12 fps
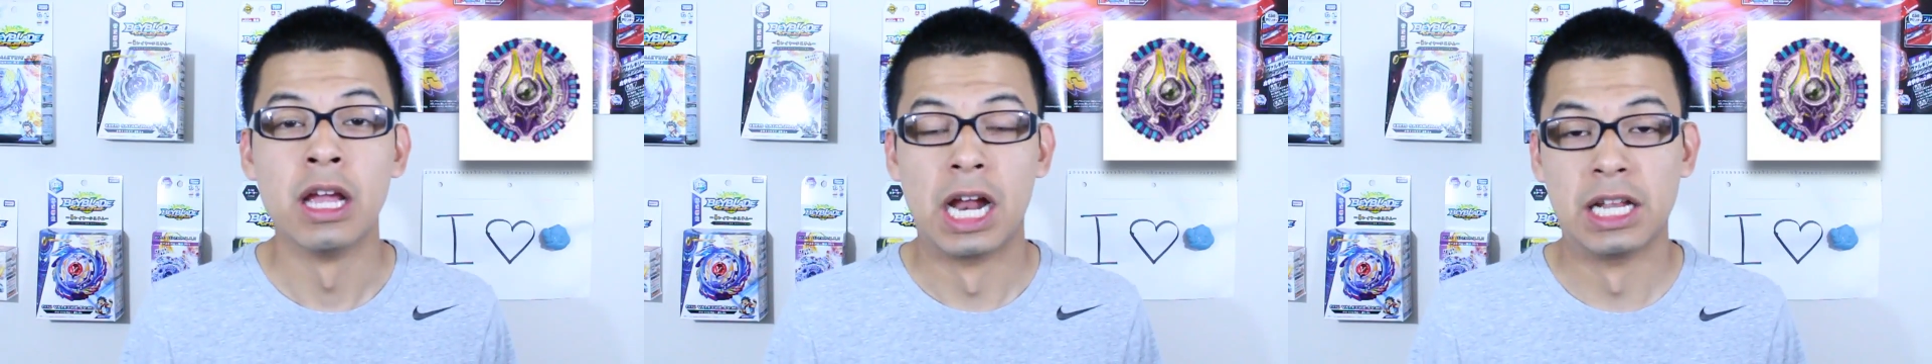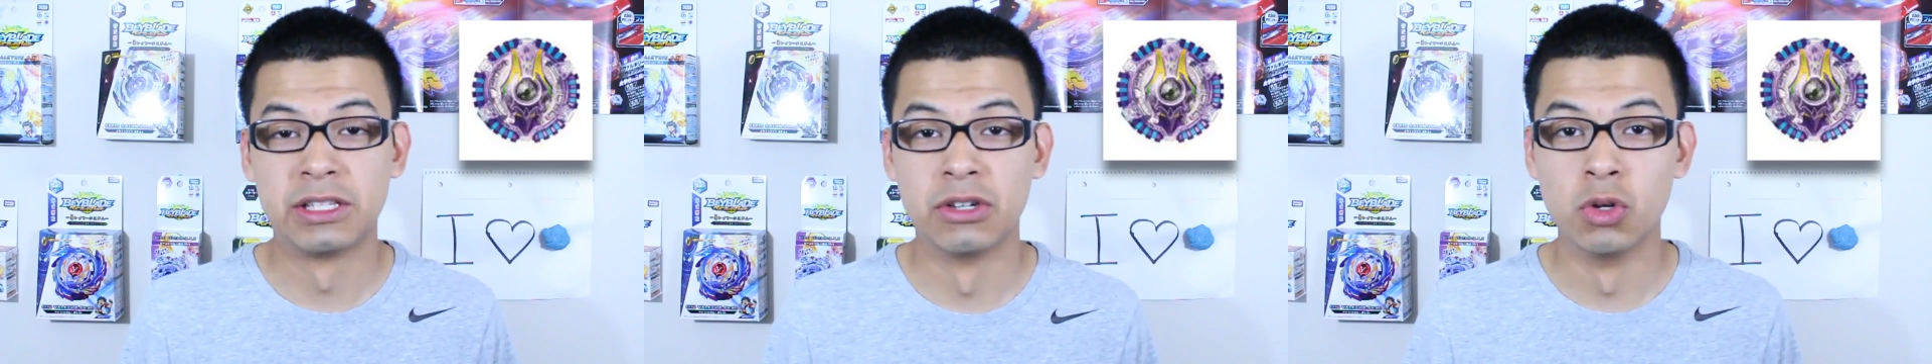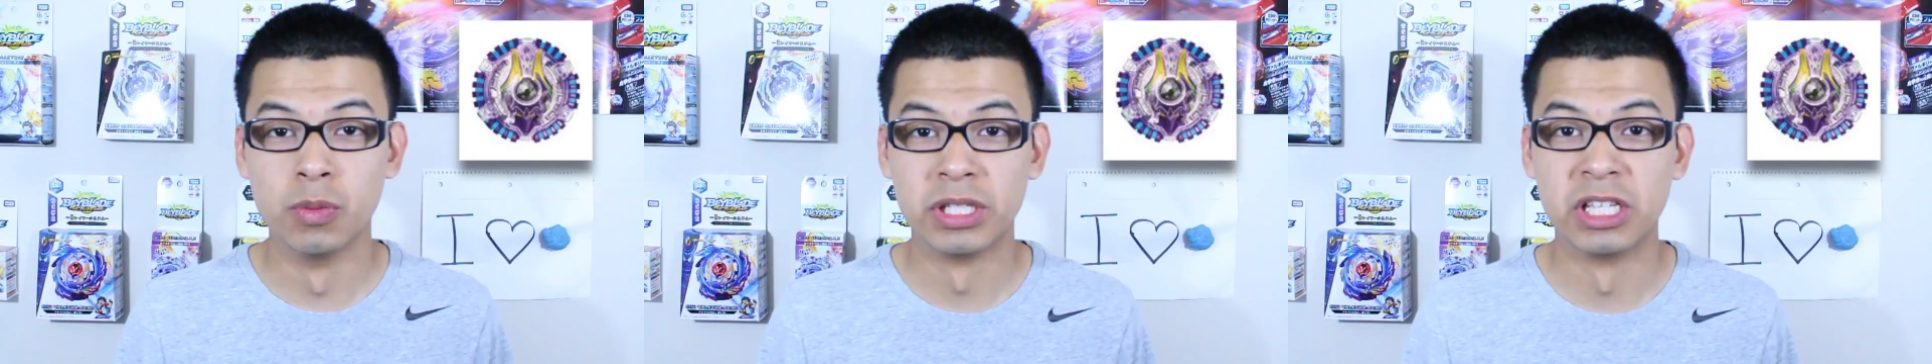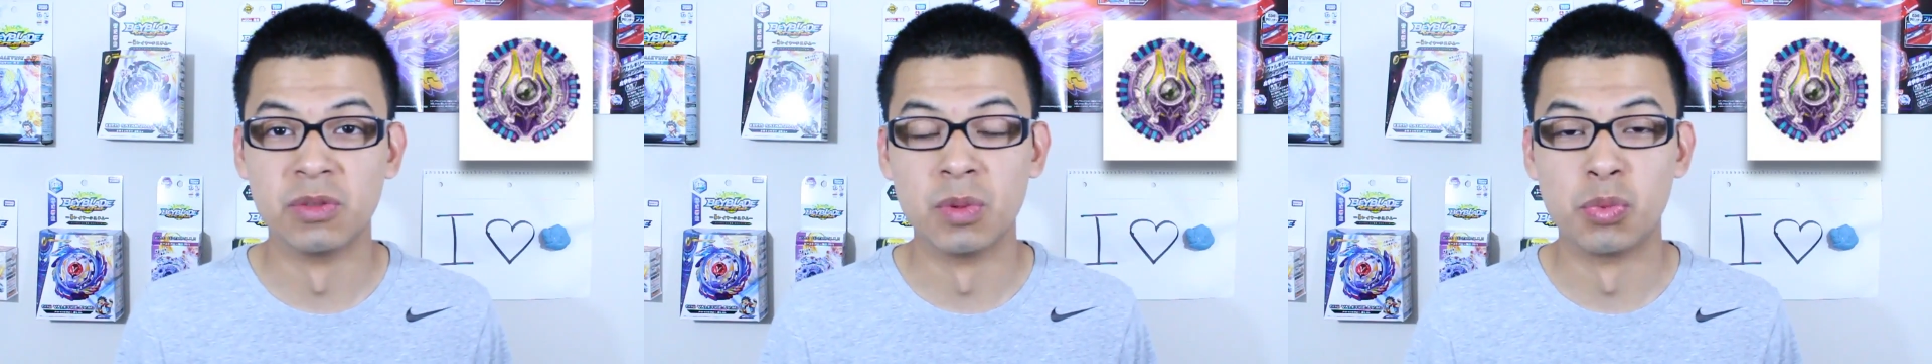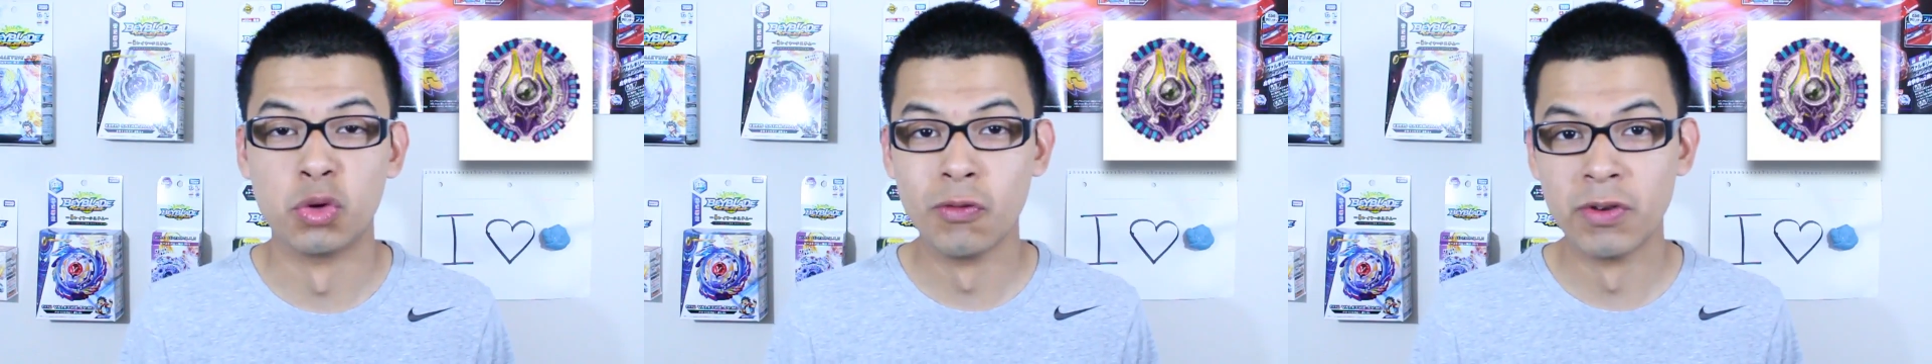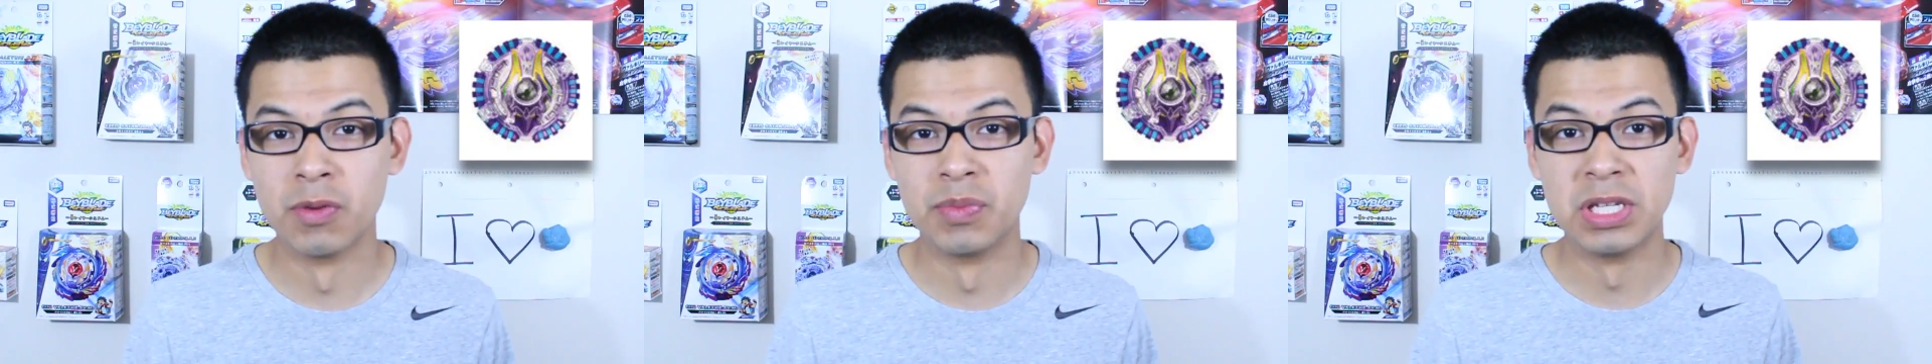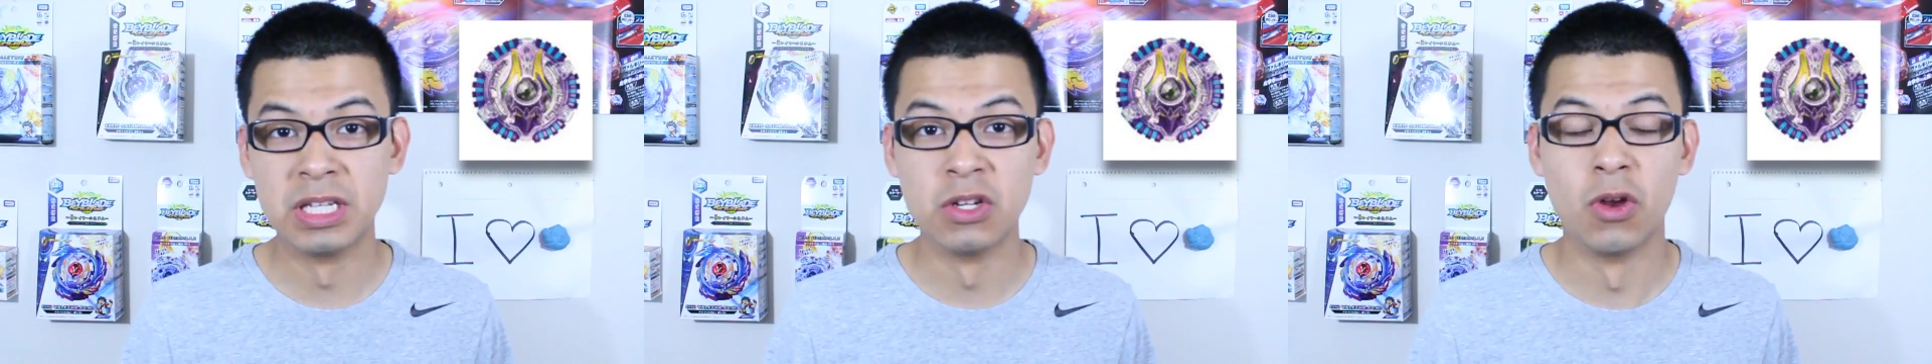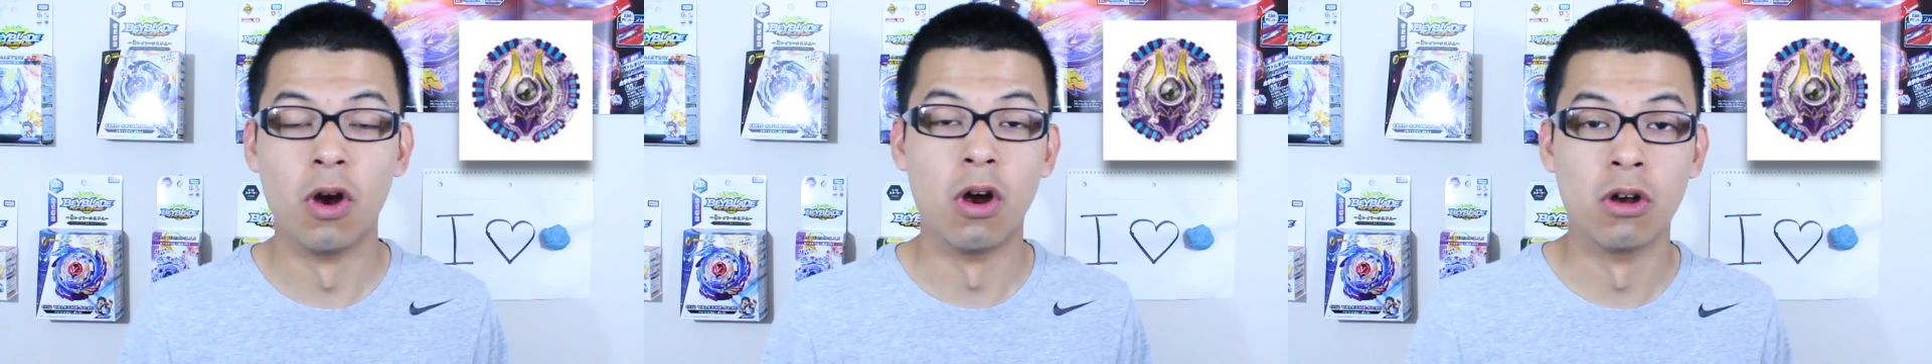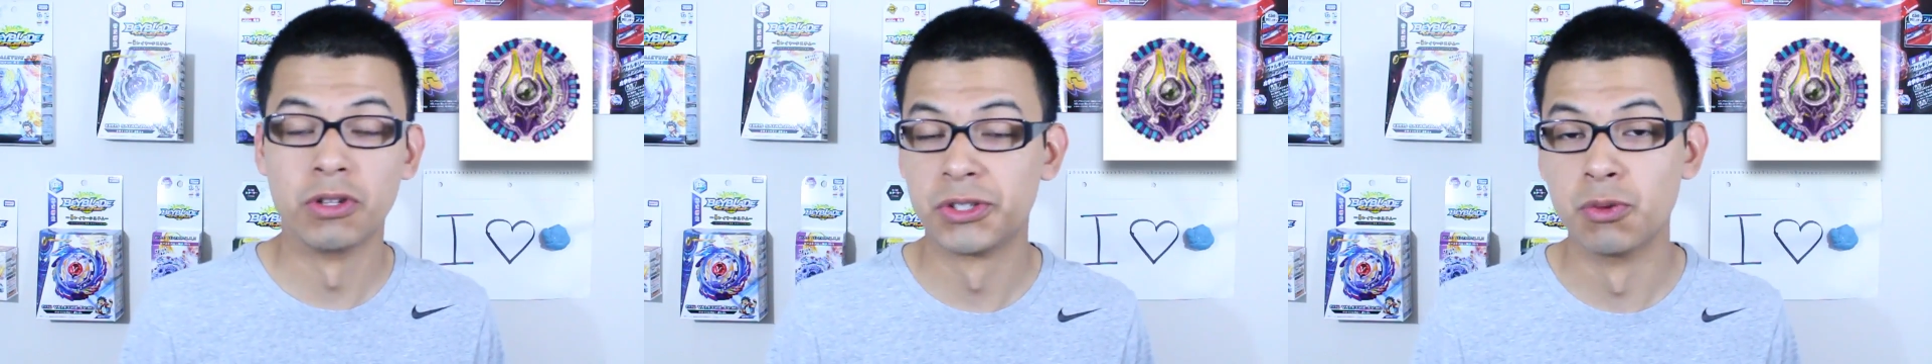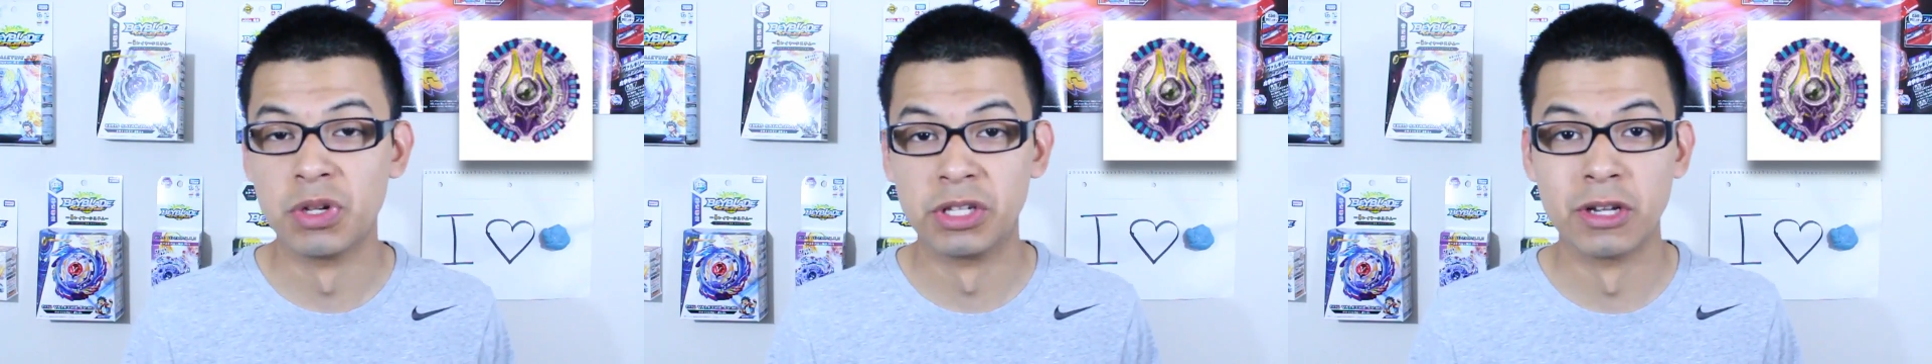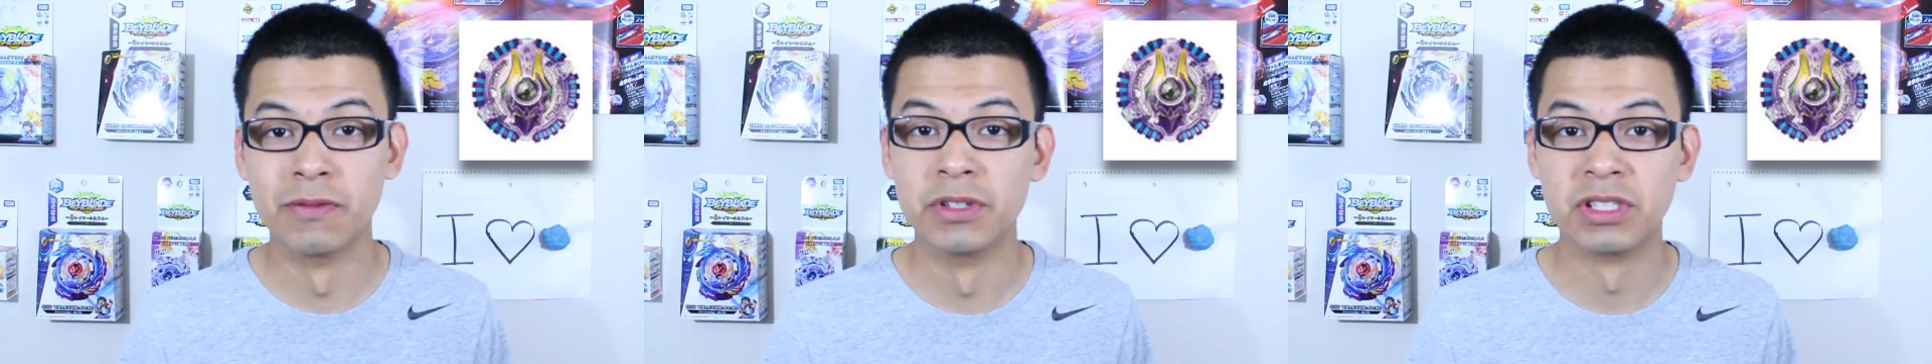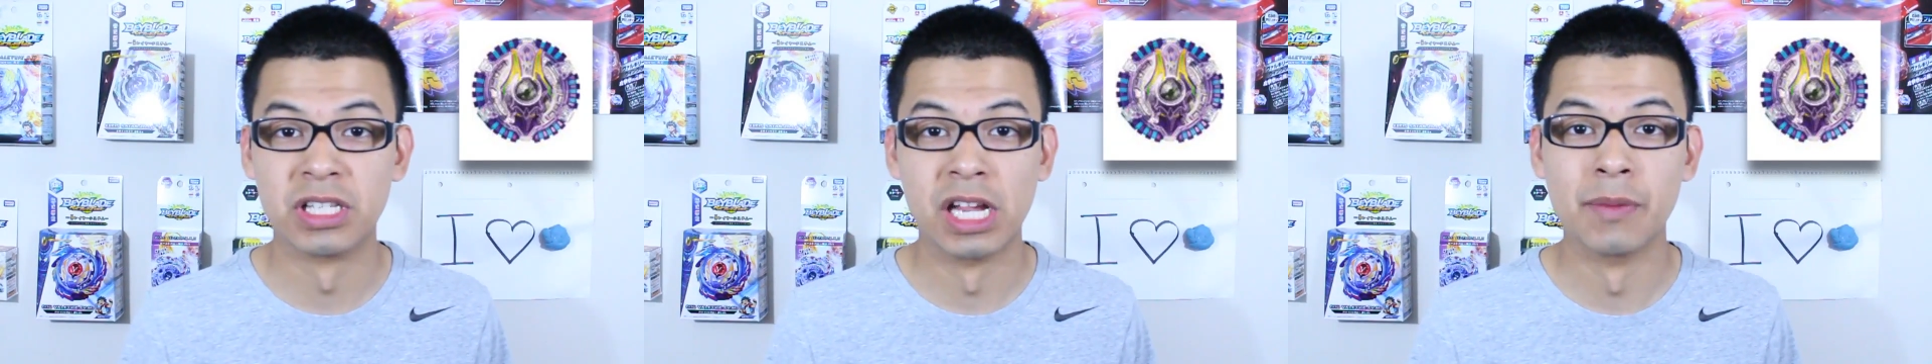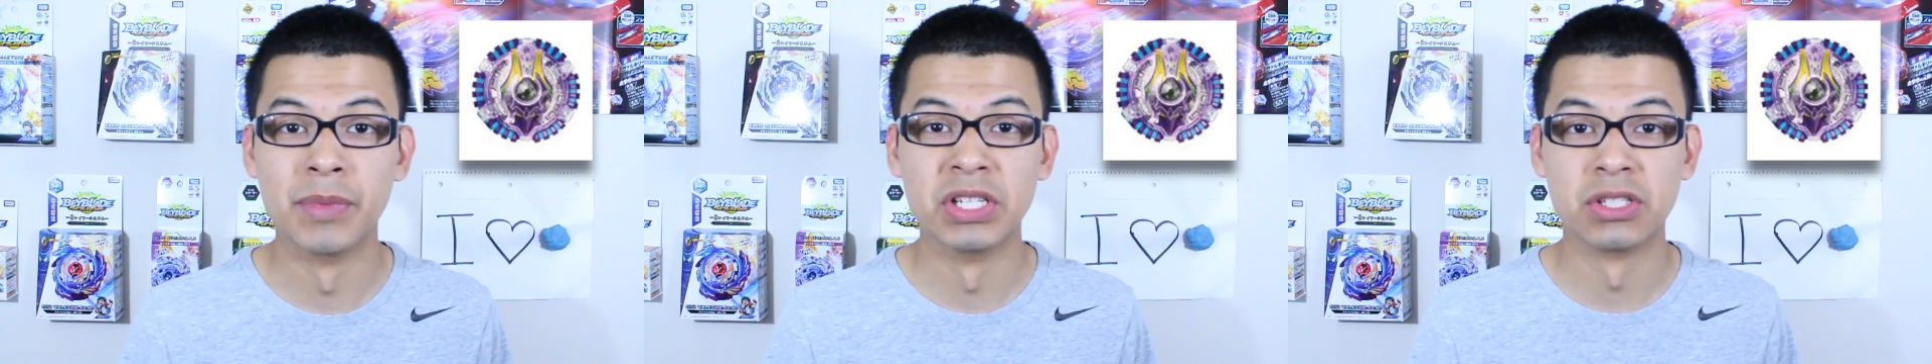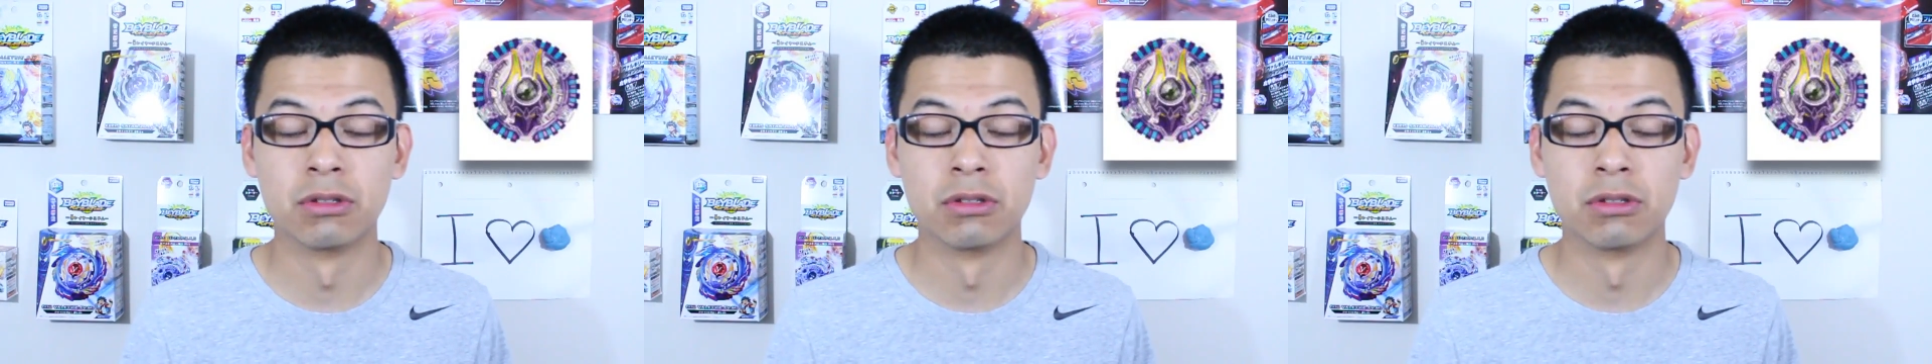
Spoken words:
Acid Anubis has been proven to be also really good for stamina,